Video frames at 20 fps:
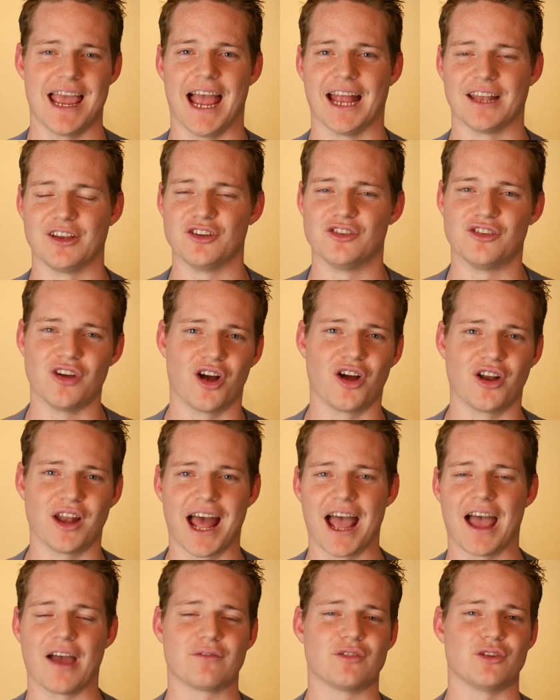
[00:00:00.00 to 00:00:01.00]
and you don't
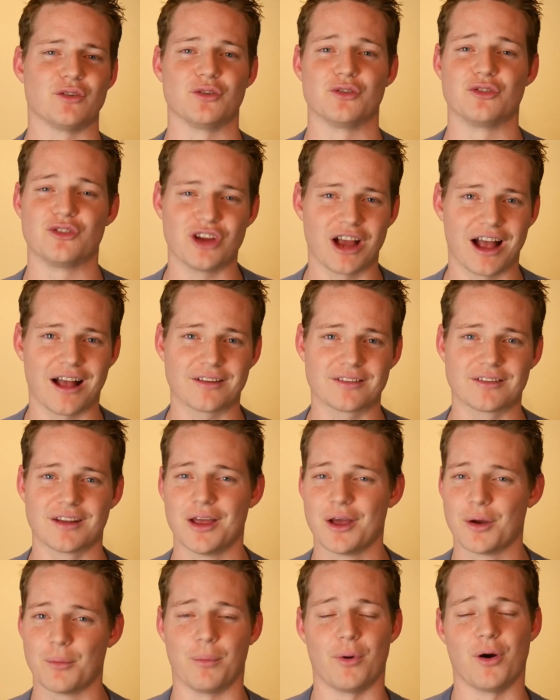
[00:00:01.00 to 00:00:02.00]
have to just
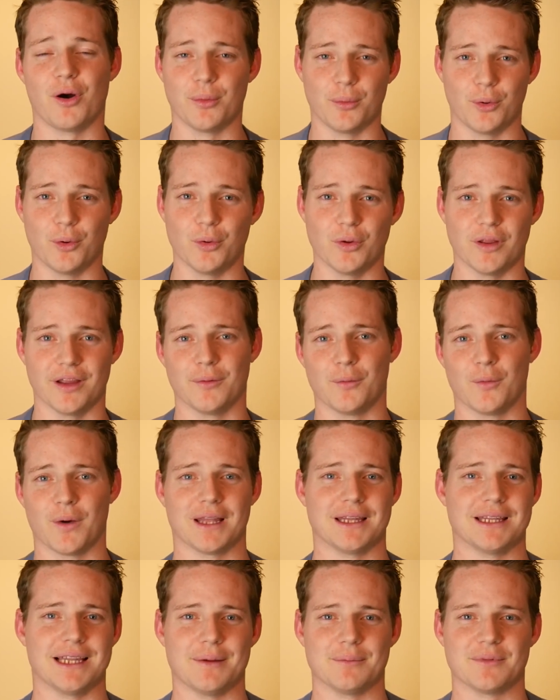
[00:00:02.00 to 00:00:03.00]
buy them all in
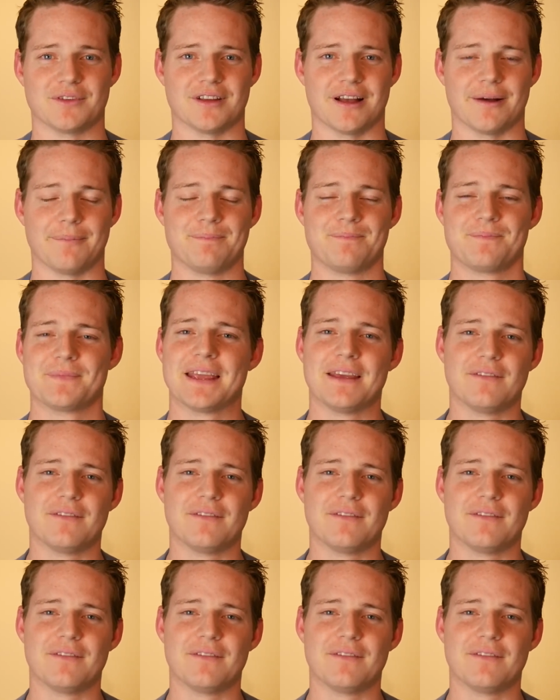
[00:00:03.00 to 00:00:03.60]
one lump sum.